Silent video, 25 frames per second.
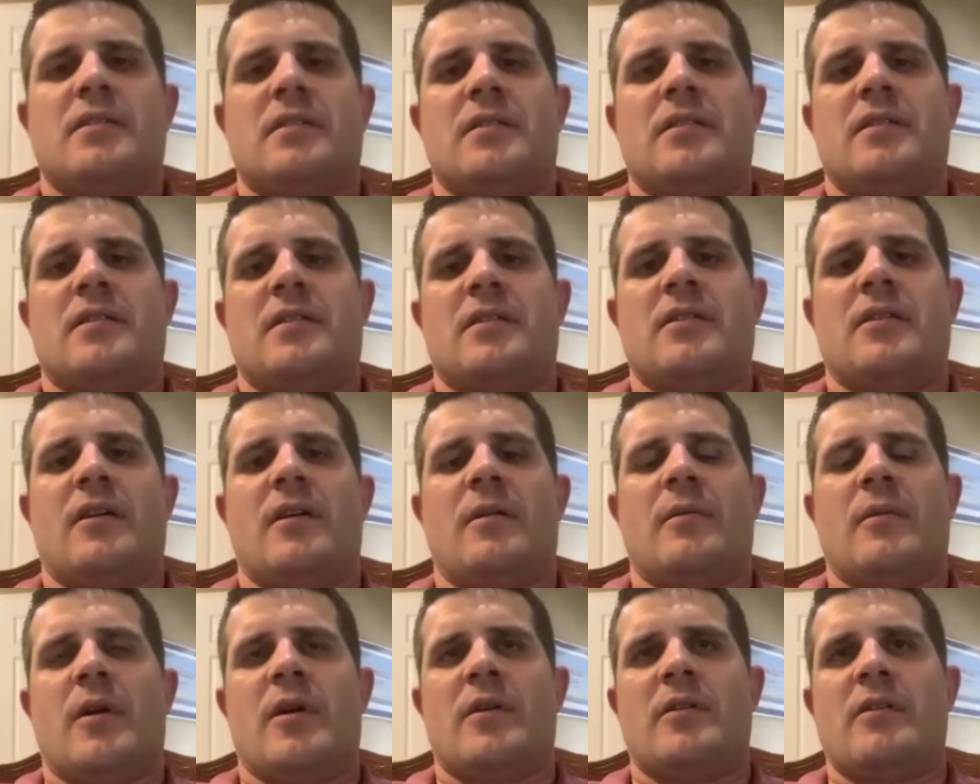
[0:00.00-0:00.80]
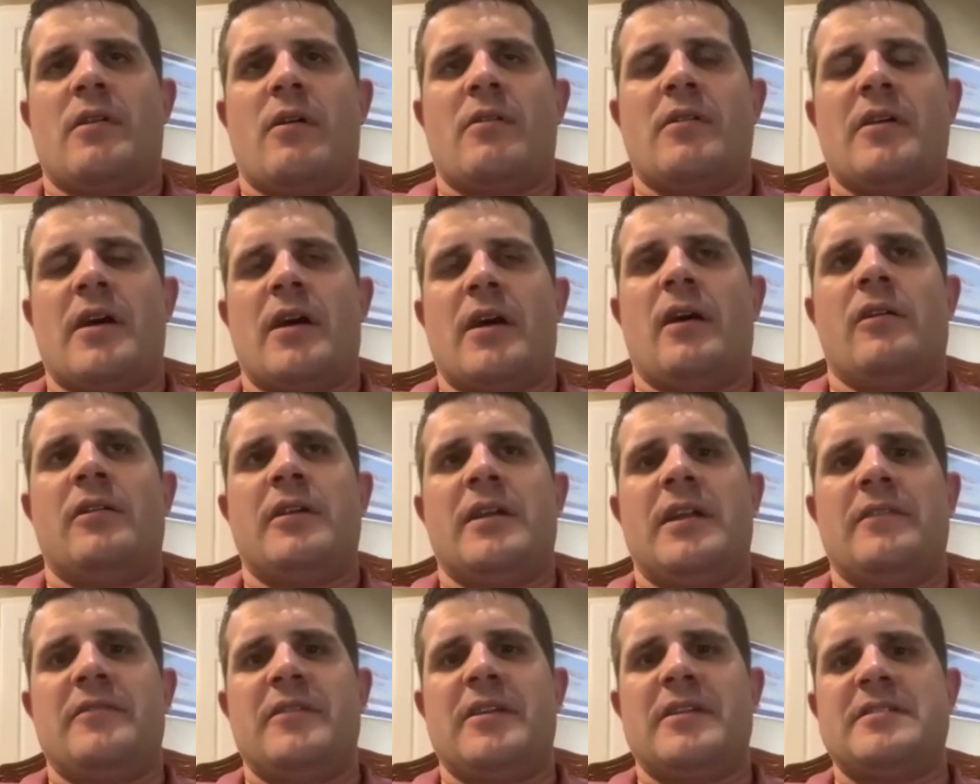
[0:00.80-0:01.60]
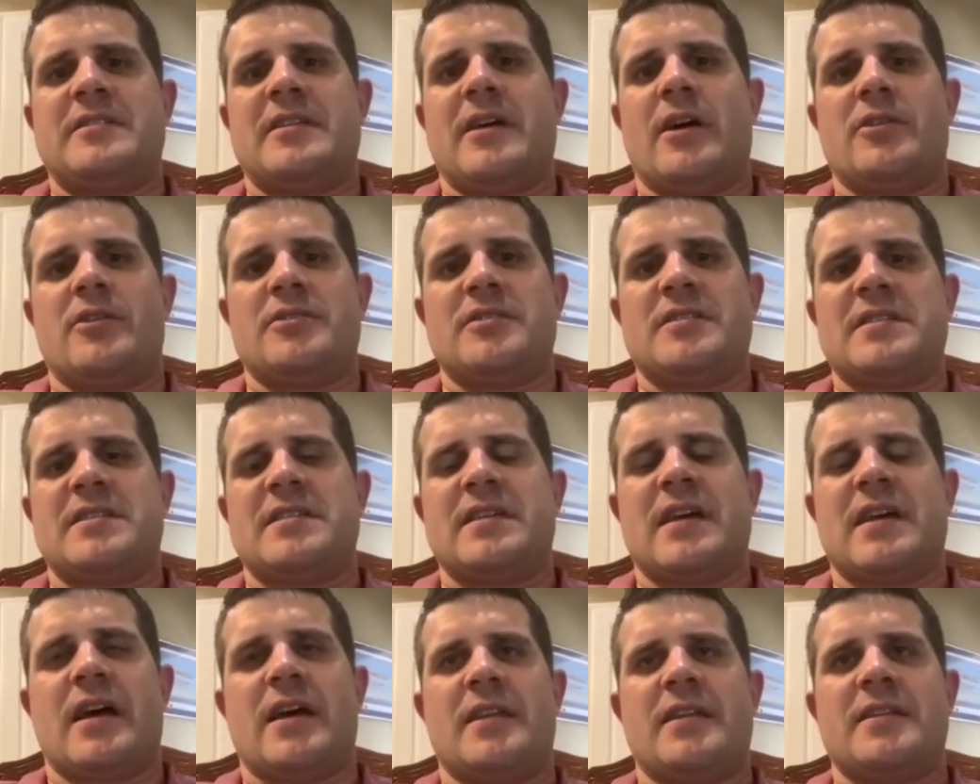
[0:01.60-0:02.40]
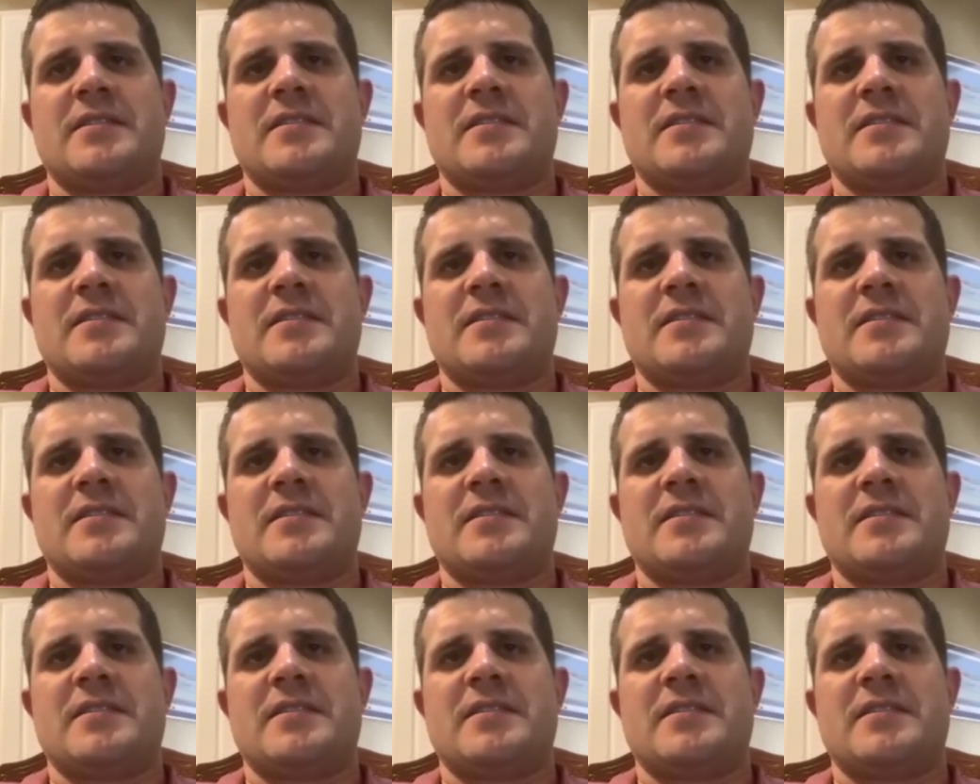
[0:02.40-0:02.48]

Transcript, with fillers: you know, I'll, I'll, I'll hit on the intelligence side.